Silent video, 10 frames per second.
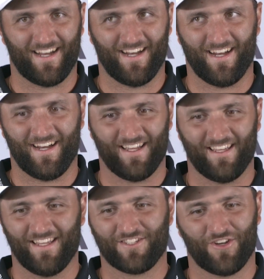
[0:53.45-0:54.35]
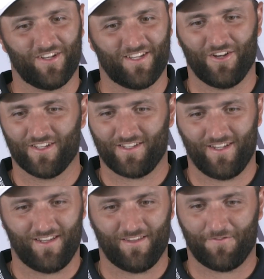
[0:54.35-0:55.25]
uh, it, it's on,
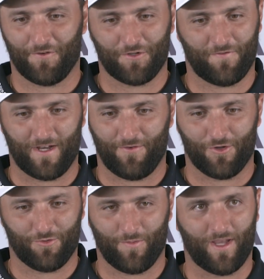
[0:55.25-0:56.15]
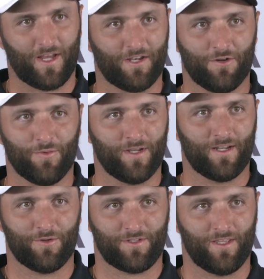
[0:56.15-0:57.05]
honestly the first five holes when we had no
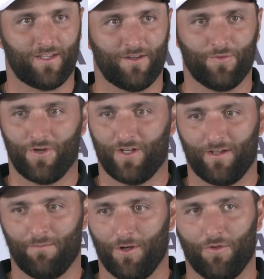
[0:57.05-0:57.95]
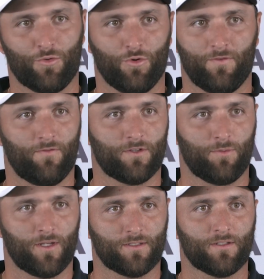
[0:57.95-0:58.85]
wind. I was thinking we're gonna blow the roof off this
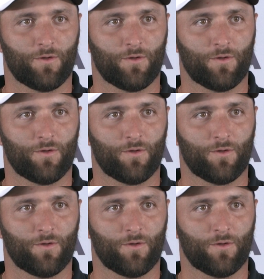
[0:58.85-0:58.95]
place.